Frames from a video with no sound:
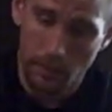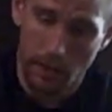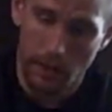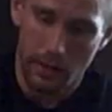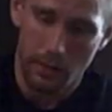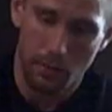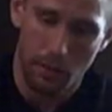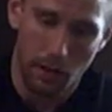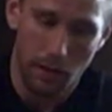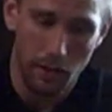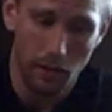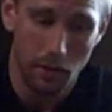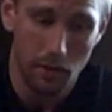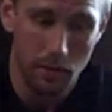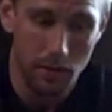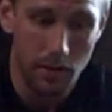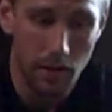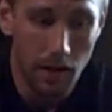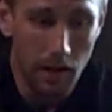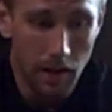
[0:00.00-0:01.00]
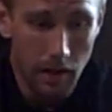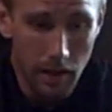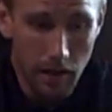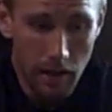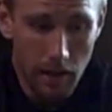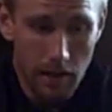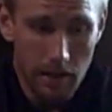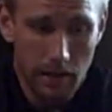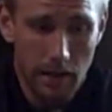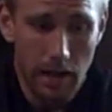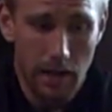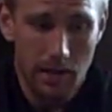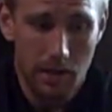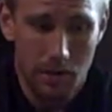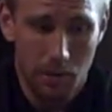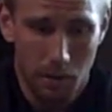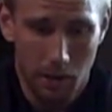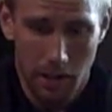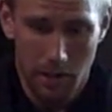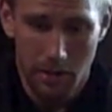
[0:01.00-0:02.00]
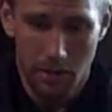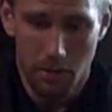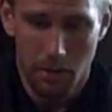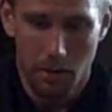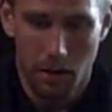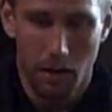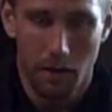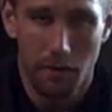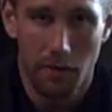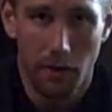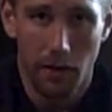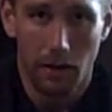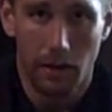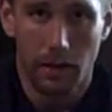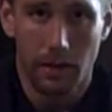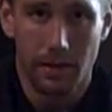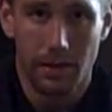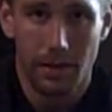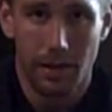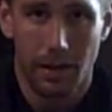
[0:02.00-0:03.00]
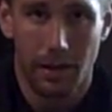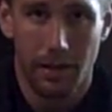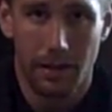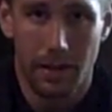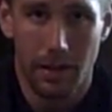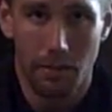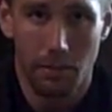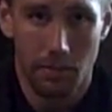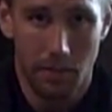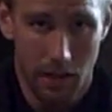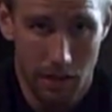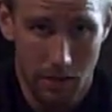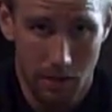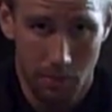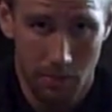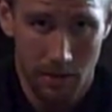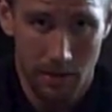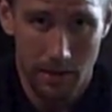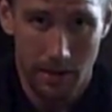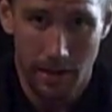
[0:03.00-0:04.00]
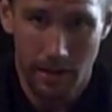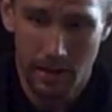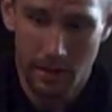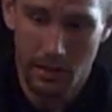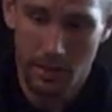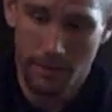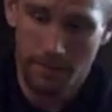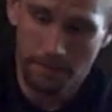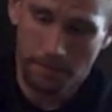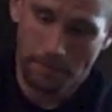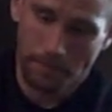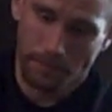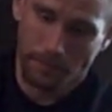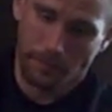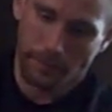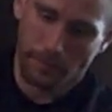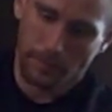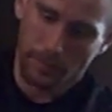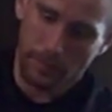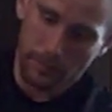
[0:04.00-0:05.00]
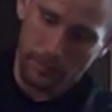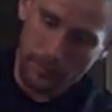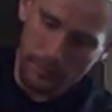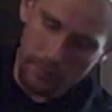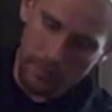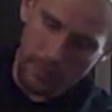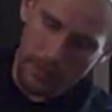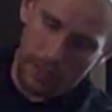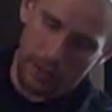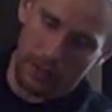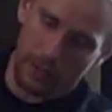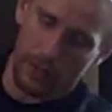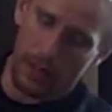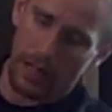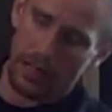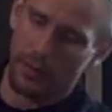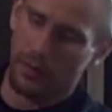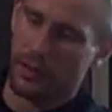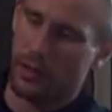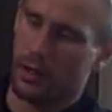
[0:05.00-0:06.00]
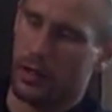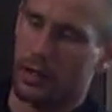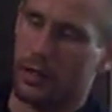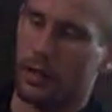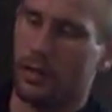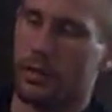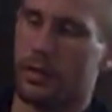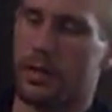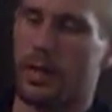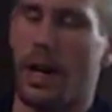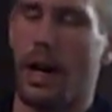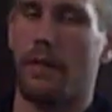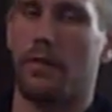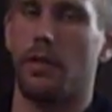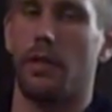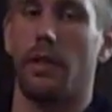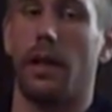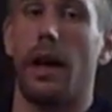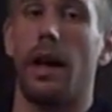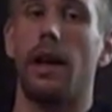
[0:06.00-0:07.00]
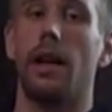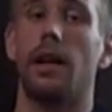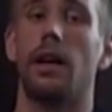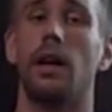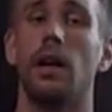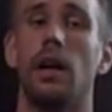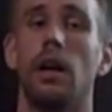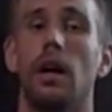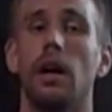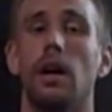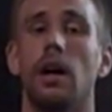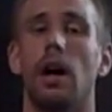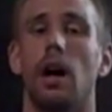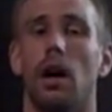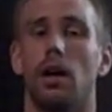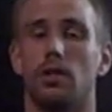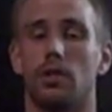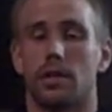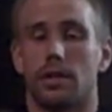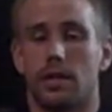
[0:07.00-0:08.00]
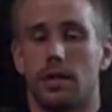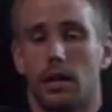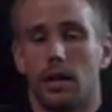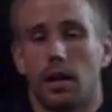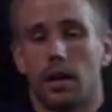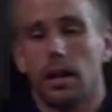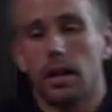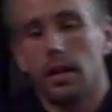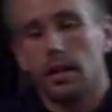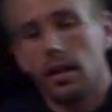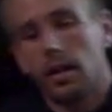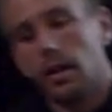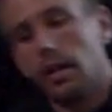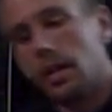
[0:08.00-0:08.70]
It's one of those catch-22 good feelings, like a deep tissue massage. So that's for your glutes. After that, I'll just sit on it,